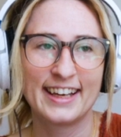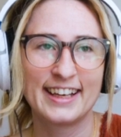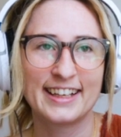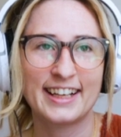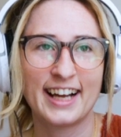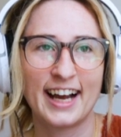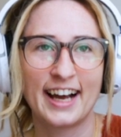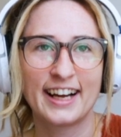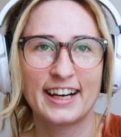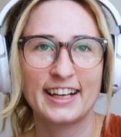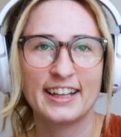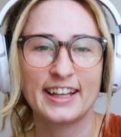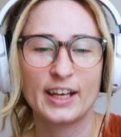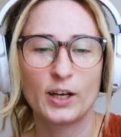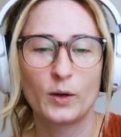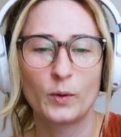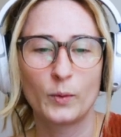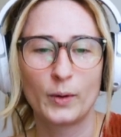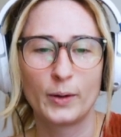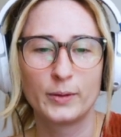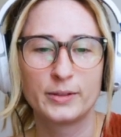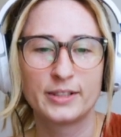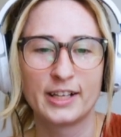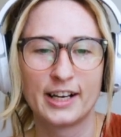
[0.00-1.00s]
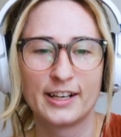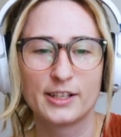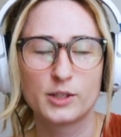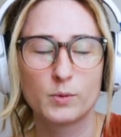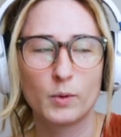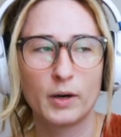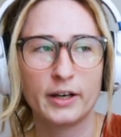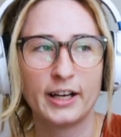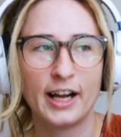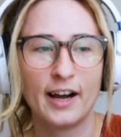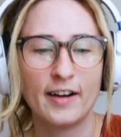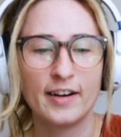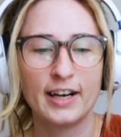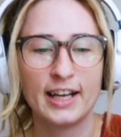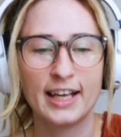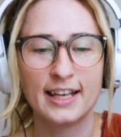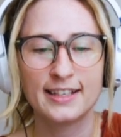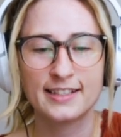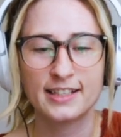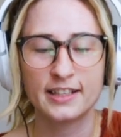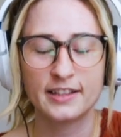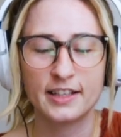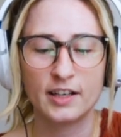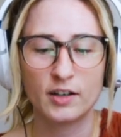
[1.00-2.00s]
It kind of like it does work out
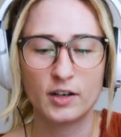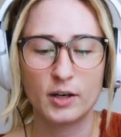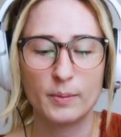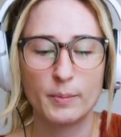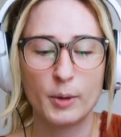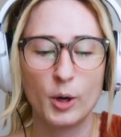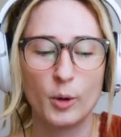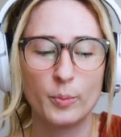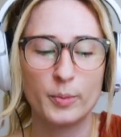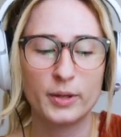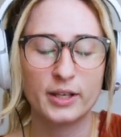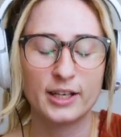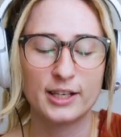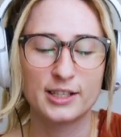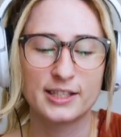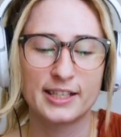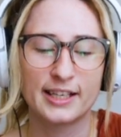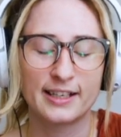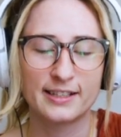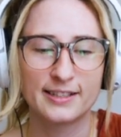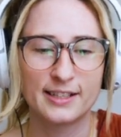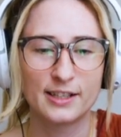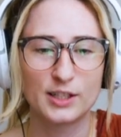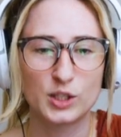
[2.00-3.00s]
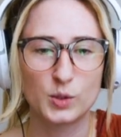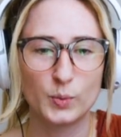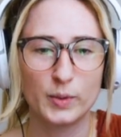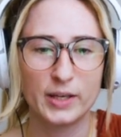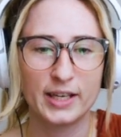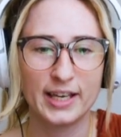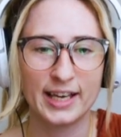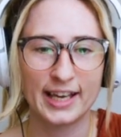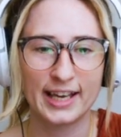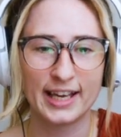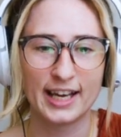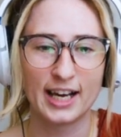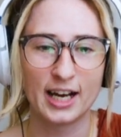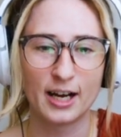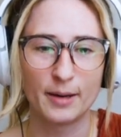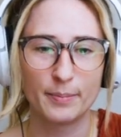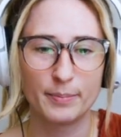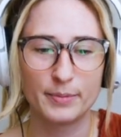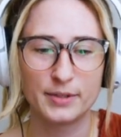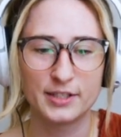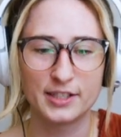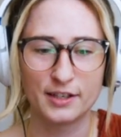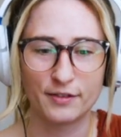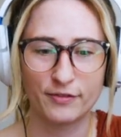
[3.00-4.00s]
nice that they're remote because like since we hit
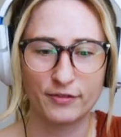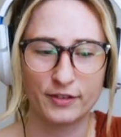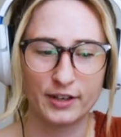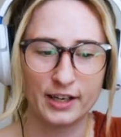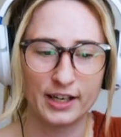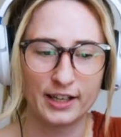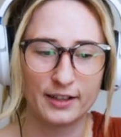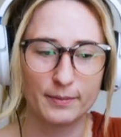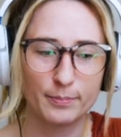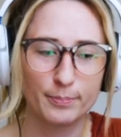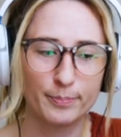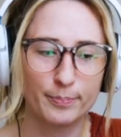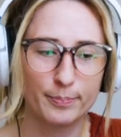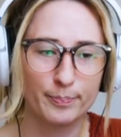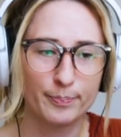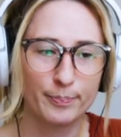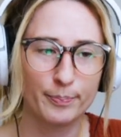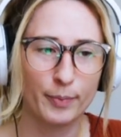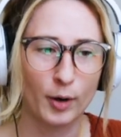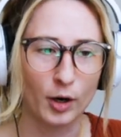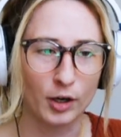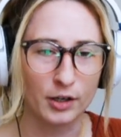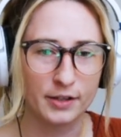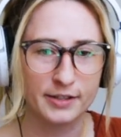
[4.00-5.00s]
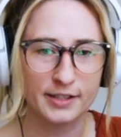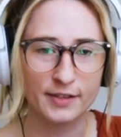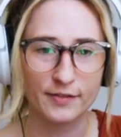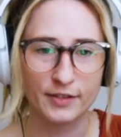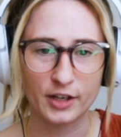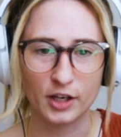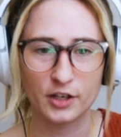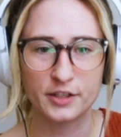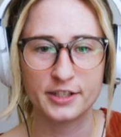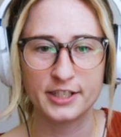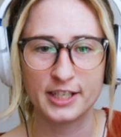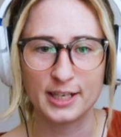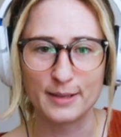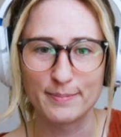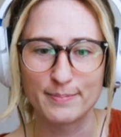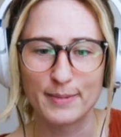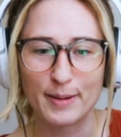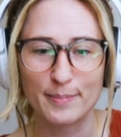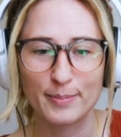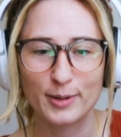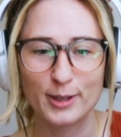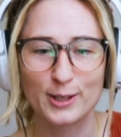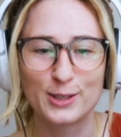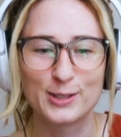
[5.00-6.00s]
up different parts of their
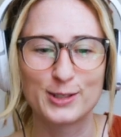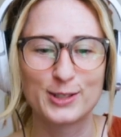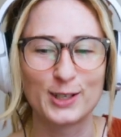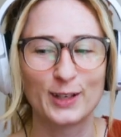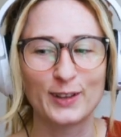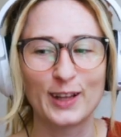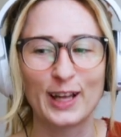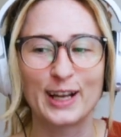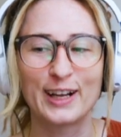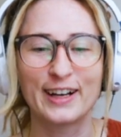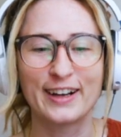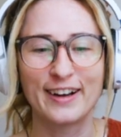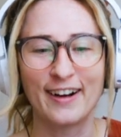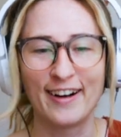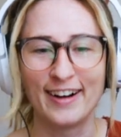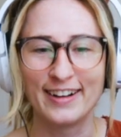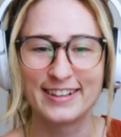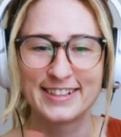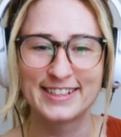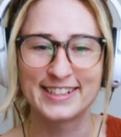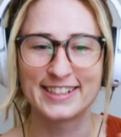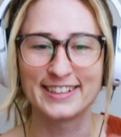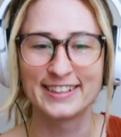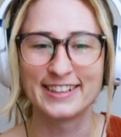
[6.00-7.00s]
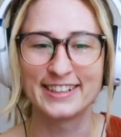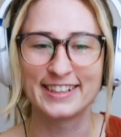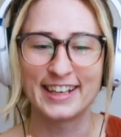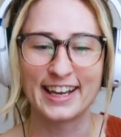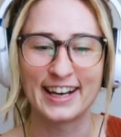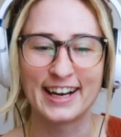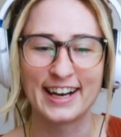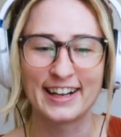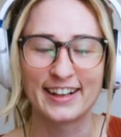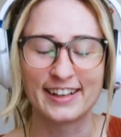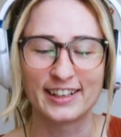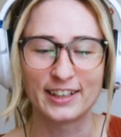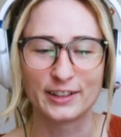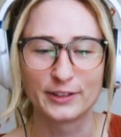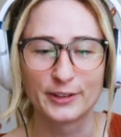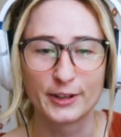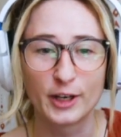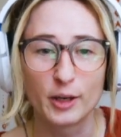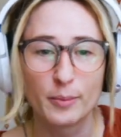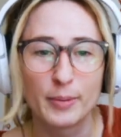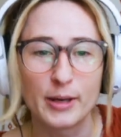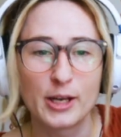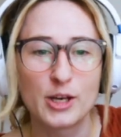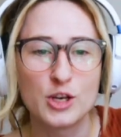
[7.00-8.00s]
team members. They're like constantly getting like a
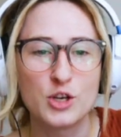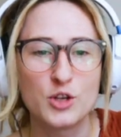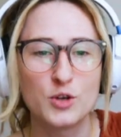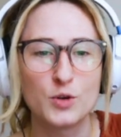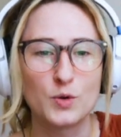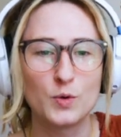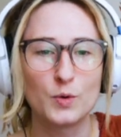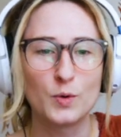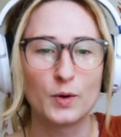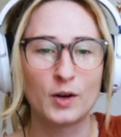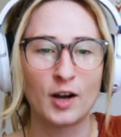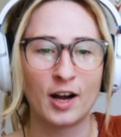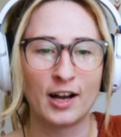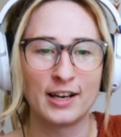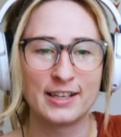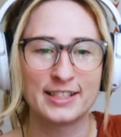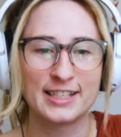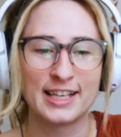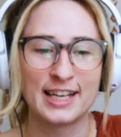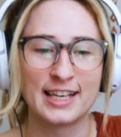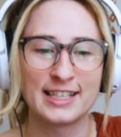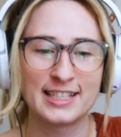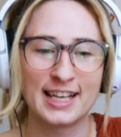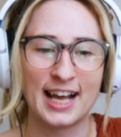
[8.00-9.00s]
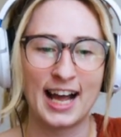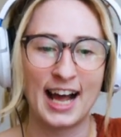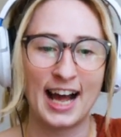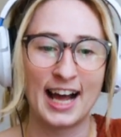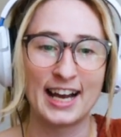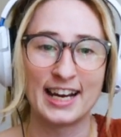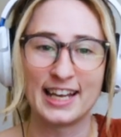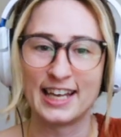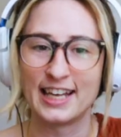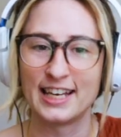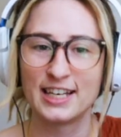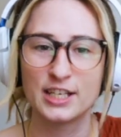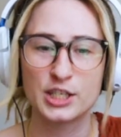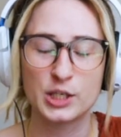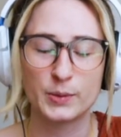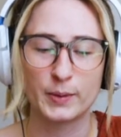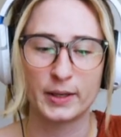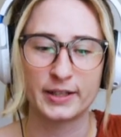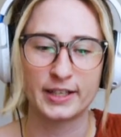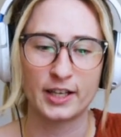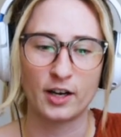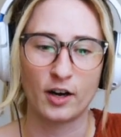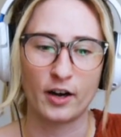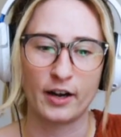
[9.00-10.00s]
little bit new content to add in
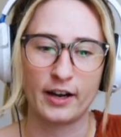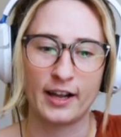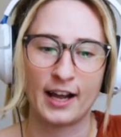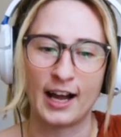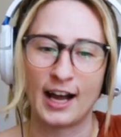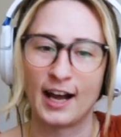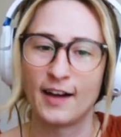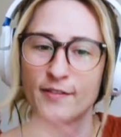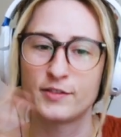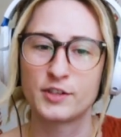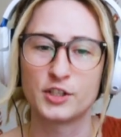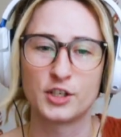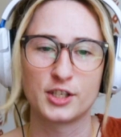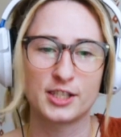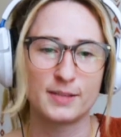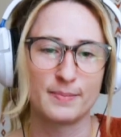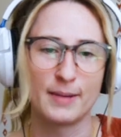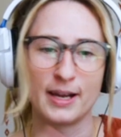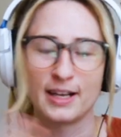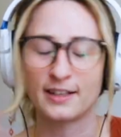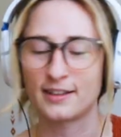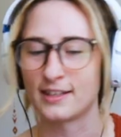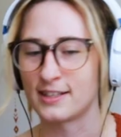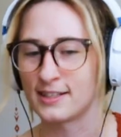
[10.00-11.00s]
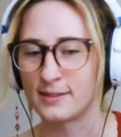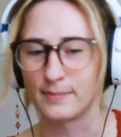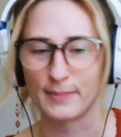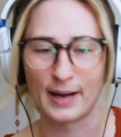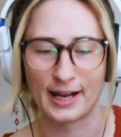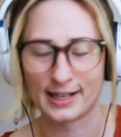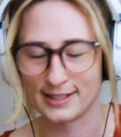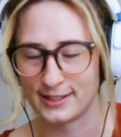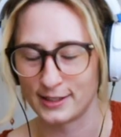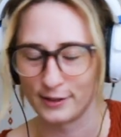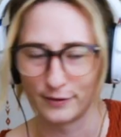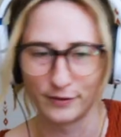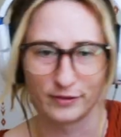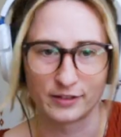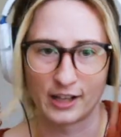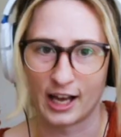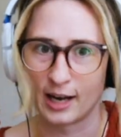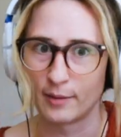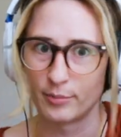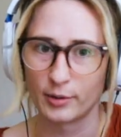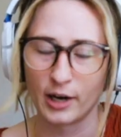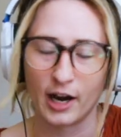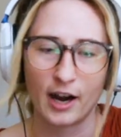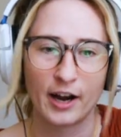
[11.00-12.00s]
to what they already have to just make this massive
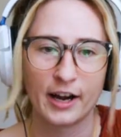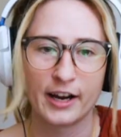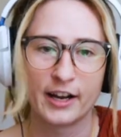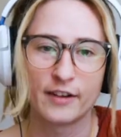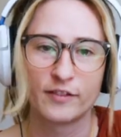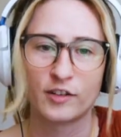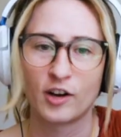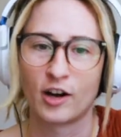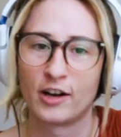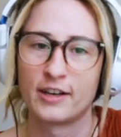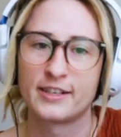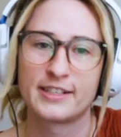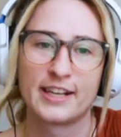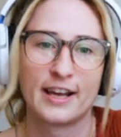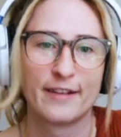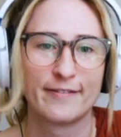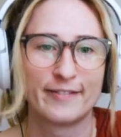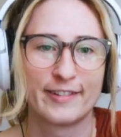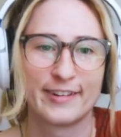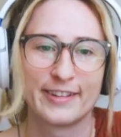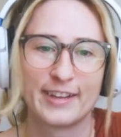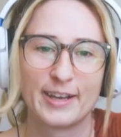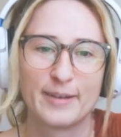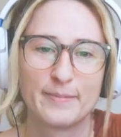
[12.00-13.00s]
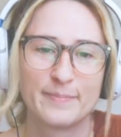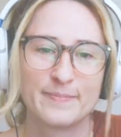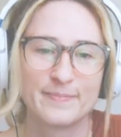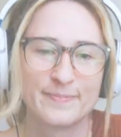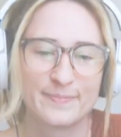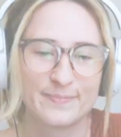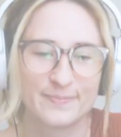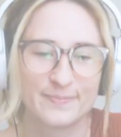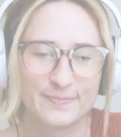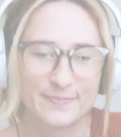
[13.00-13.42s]
library of content for them.